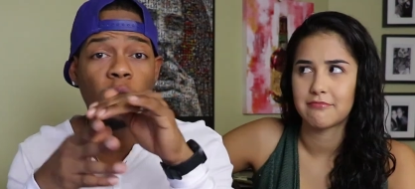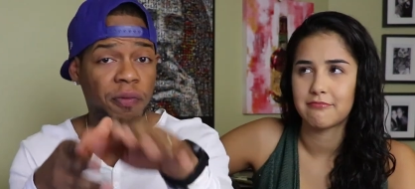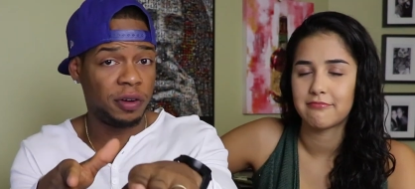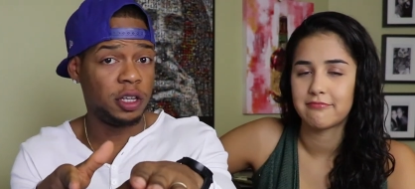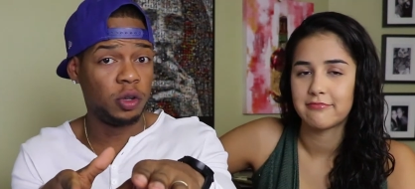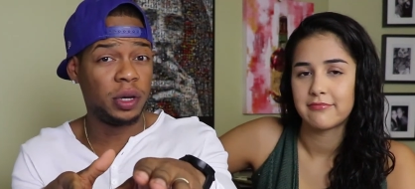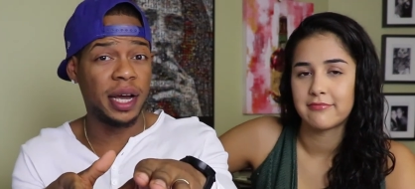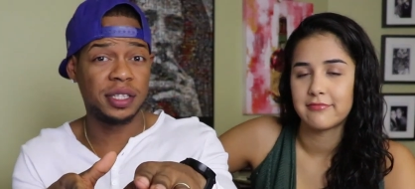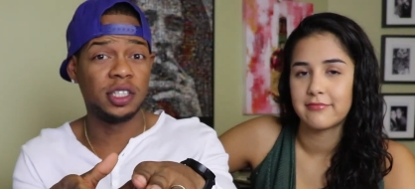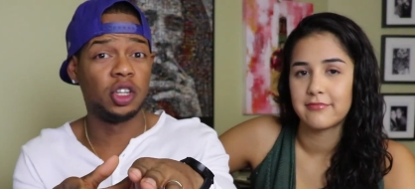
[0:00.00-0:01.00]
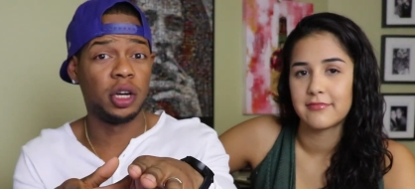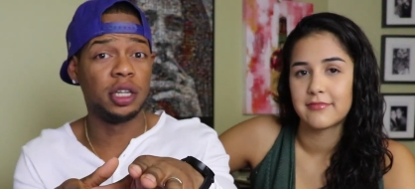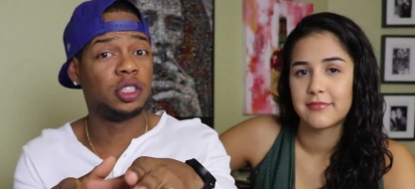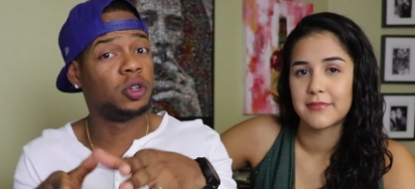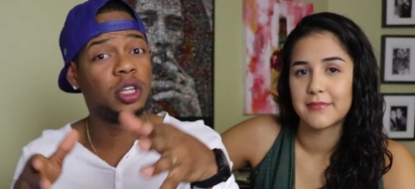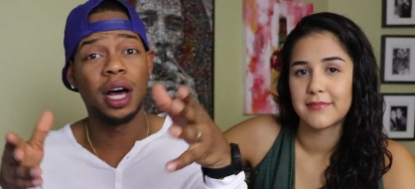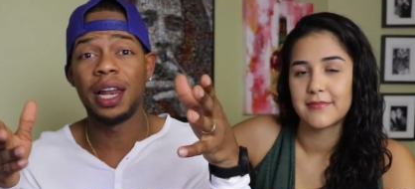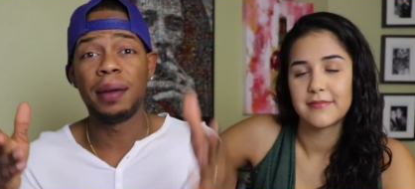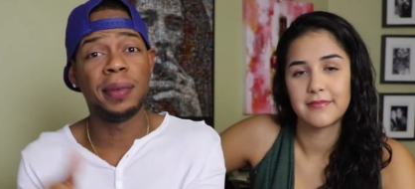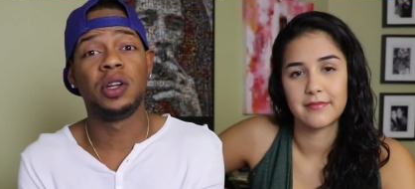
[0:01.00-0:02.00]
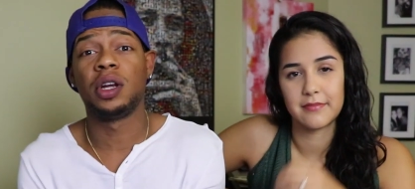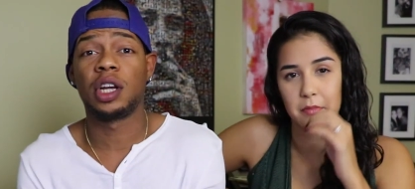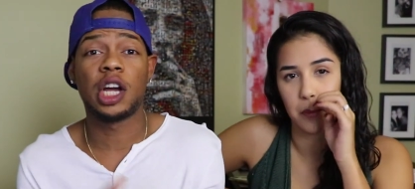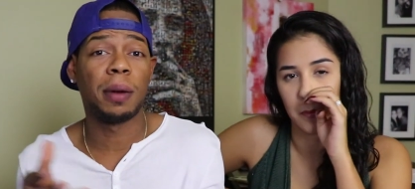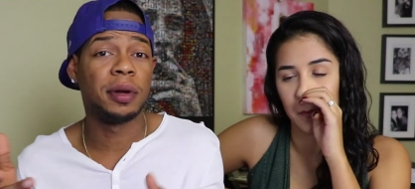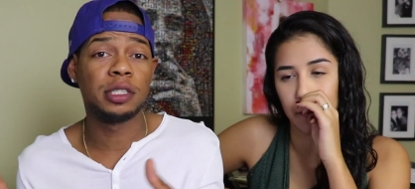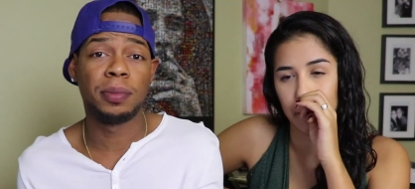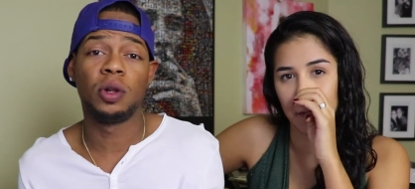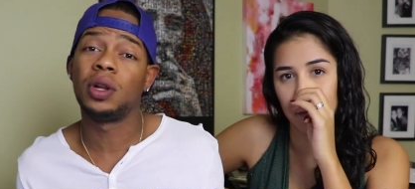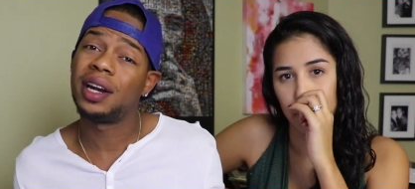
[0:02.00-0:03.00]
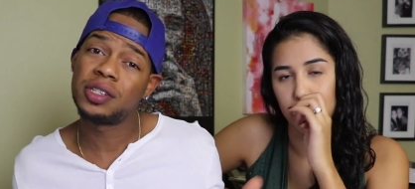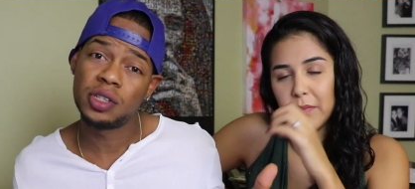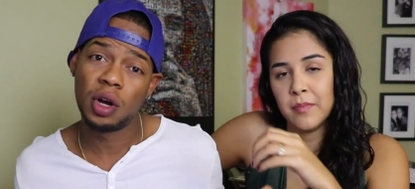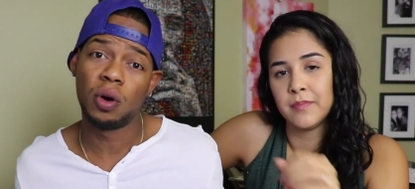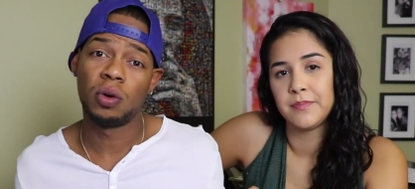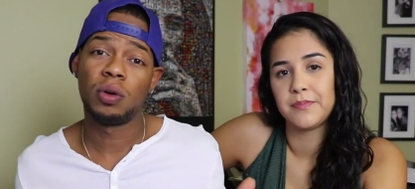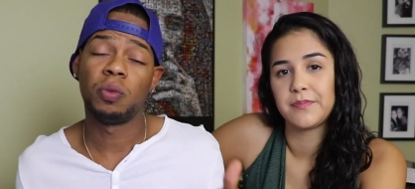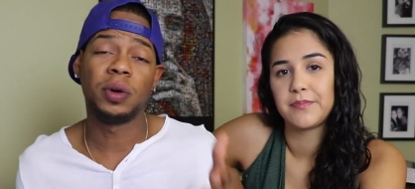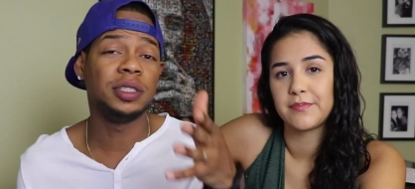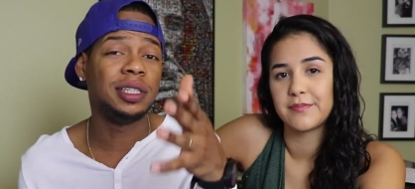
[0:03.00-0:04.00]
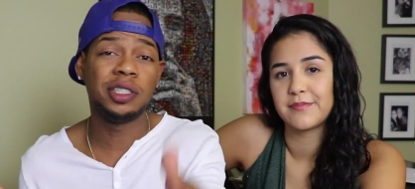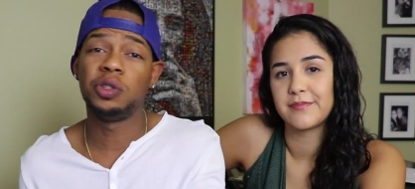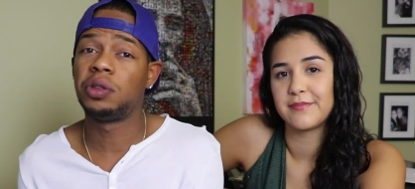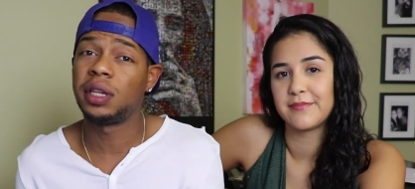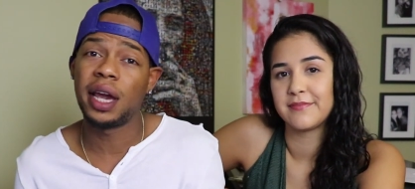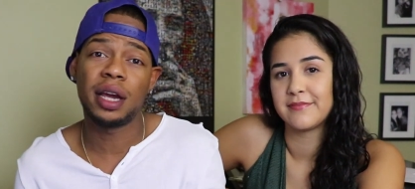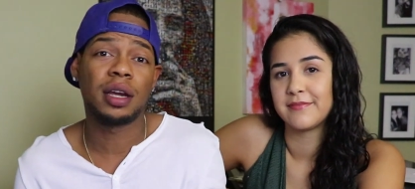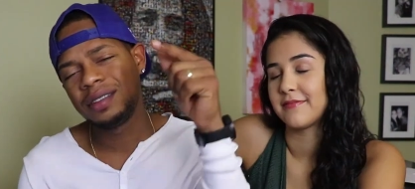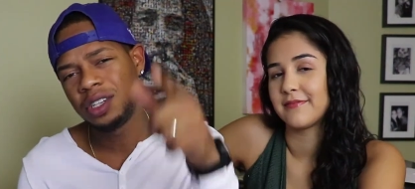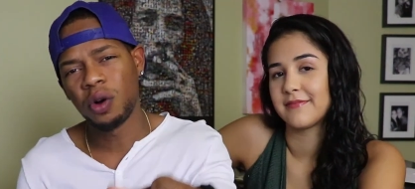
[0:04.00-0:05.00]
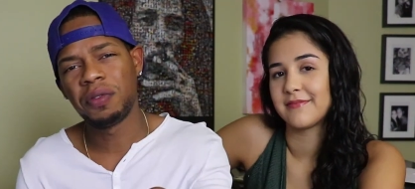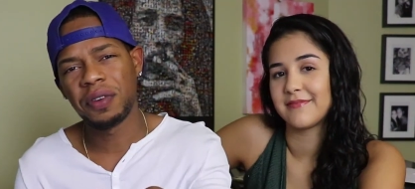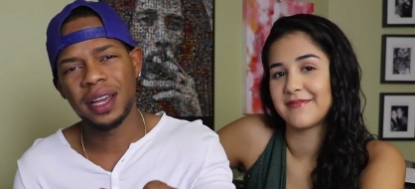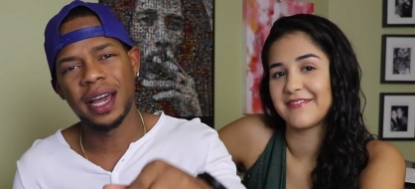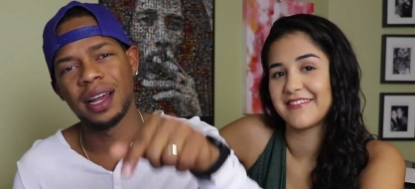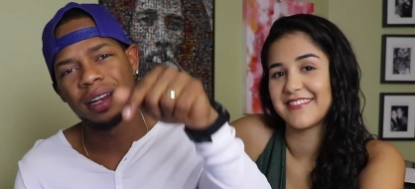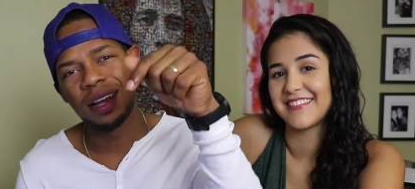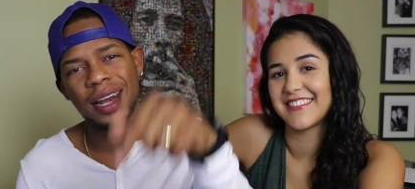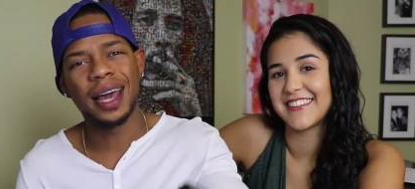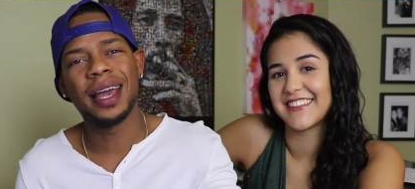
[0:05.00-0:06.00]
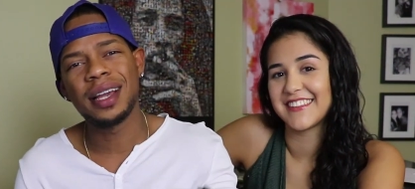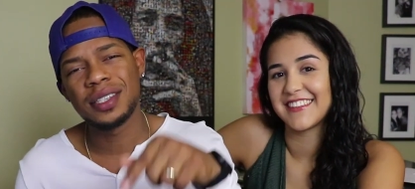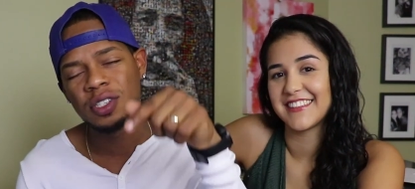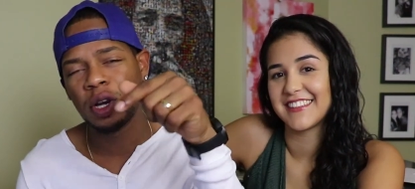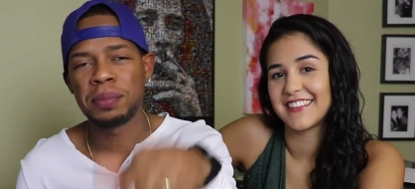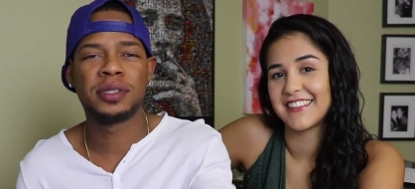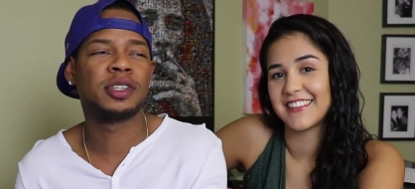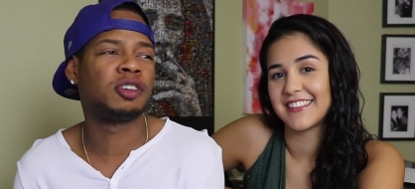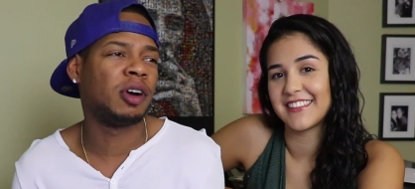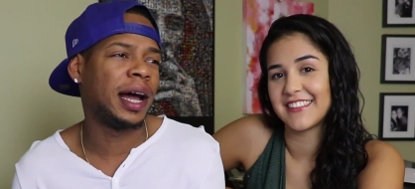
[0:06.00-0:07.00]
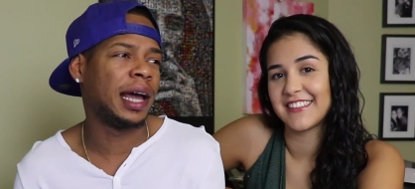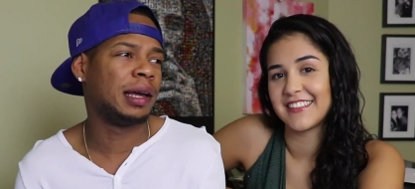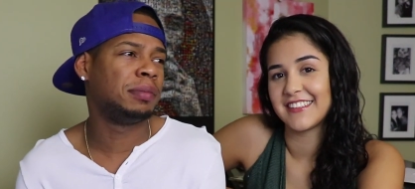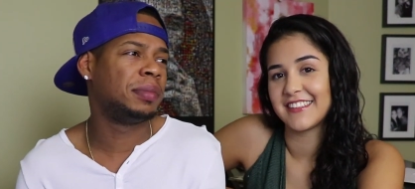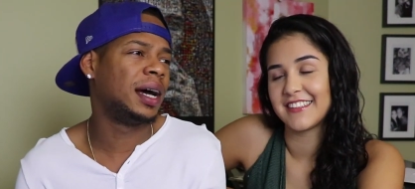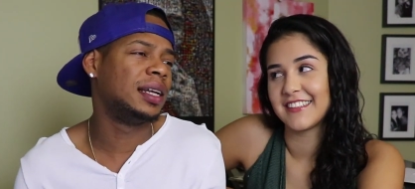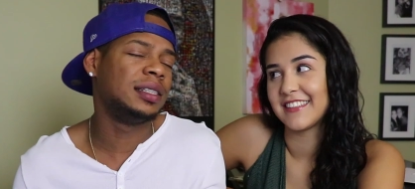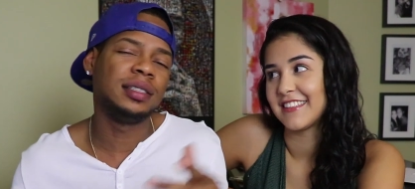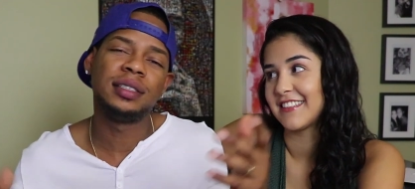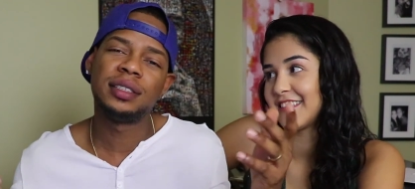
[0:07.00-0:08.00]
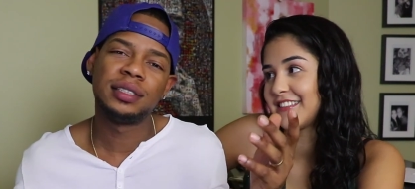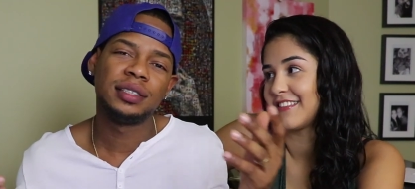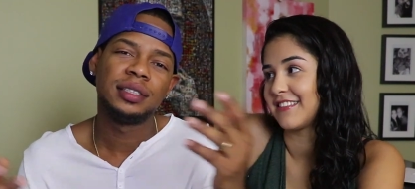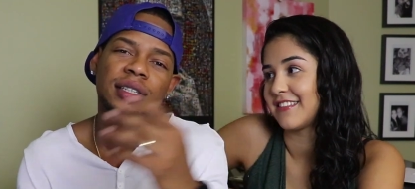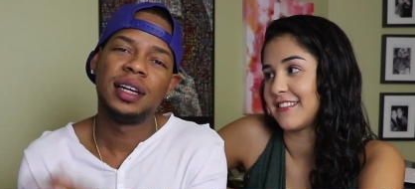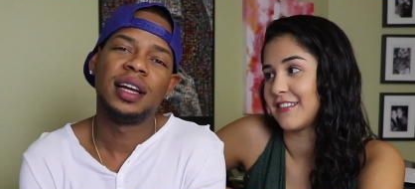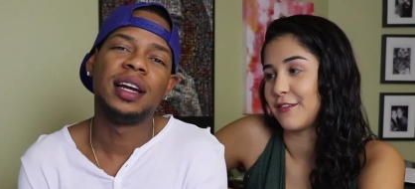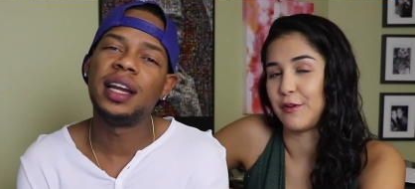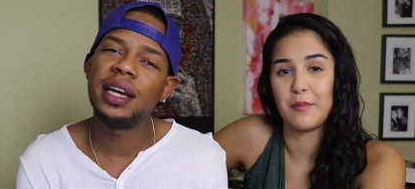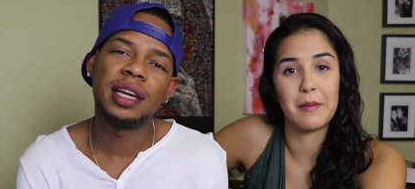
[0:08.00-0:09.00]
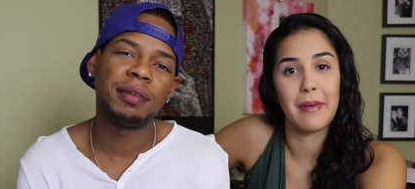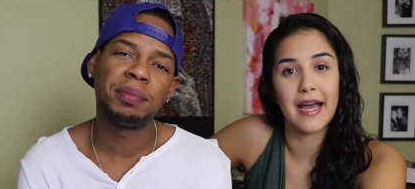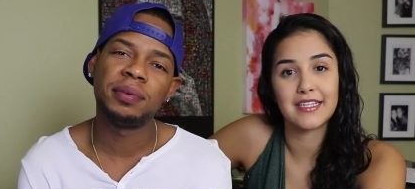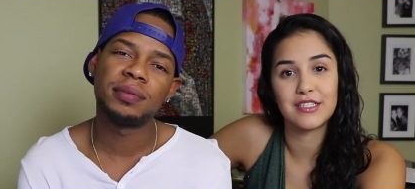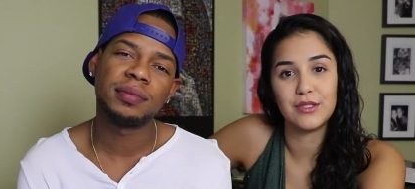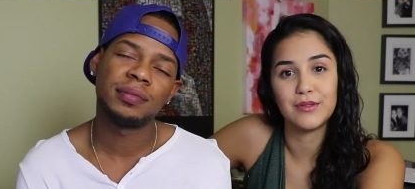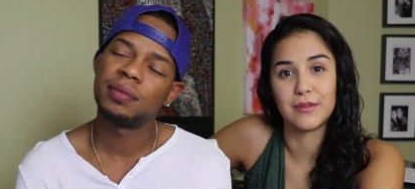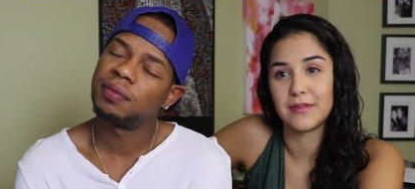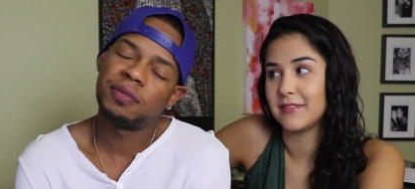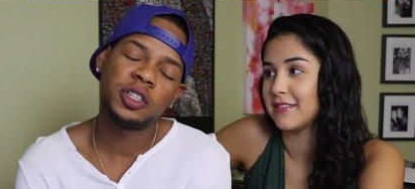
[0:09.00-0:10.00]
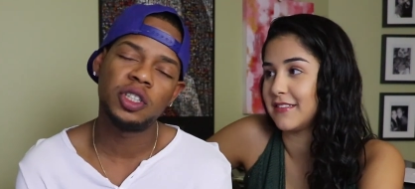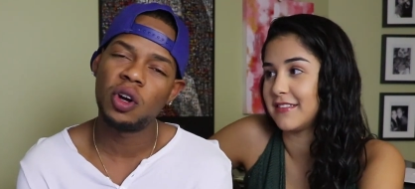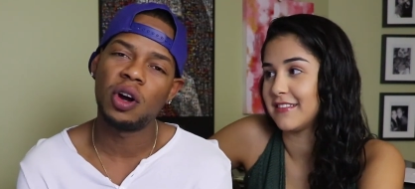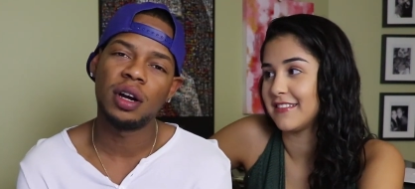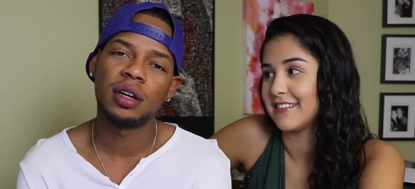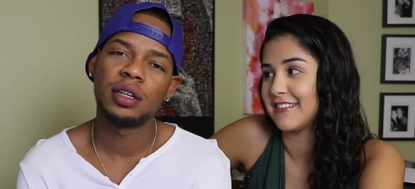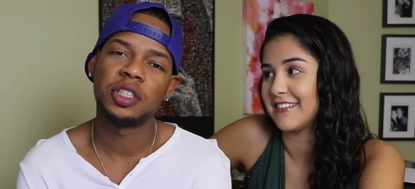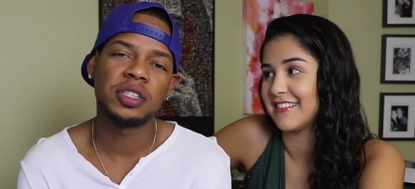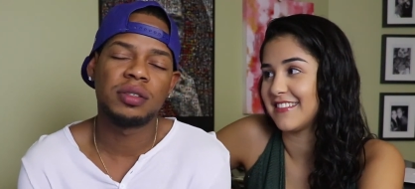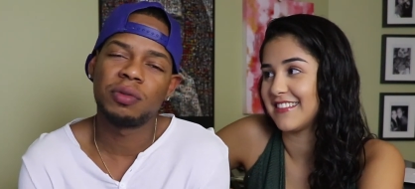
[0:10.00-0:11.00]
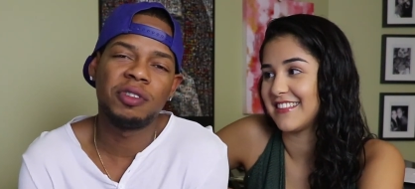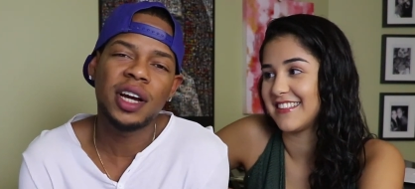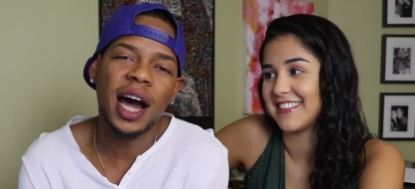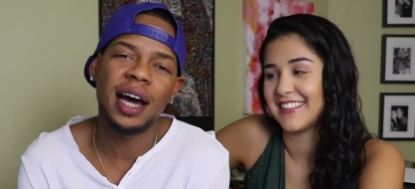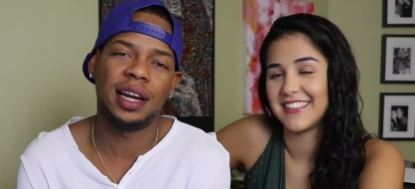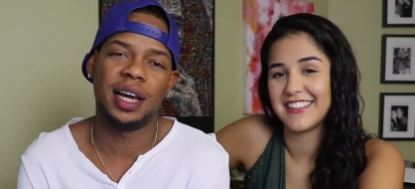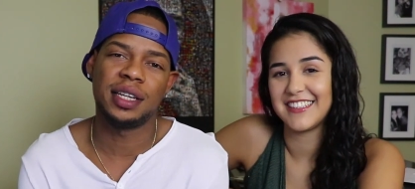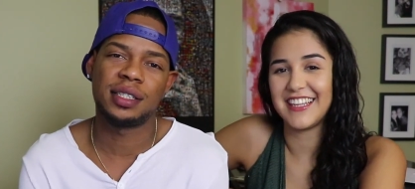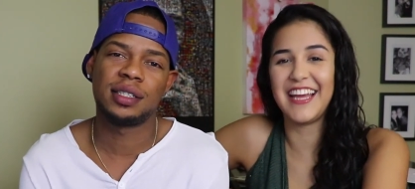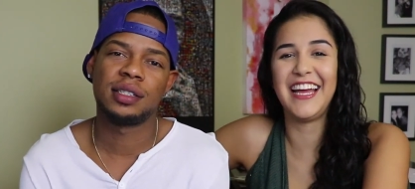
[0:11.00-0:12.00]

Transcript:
Speaker 1: Hopefully you guys enjoyed it too. Y'all let me know in the comments below. Let us know. What did you think? Don't forget, like, subscribe, and link. We'll be back soon. For sure. Just regardless.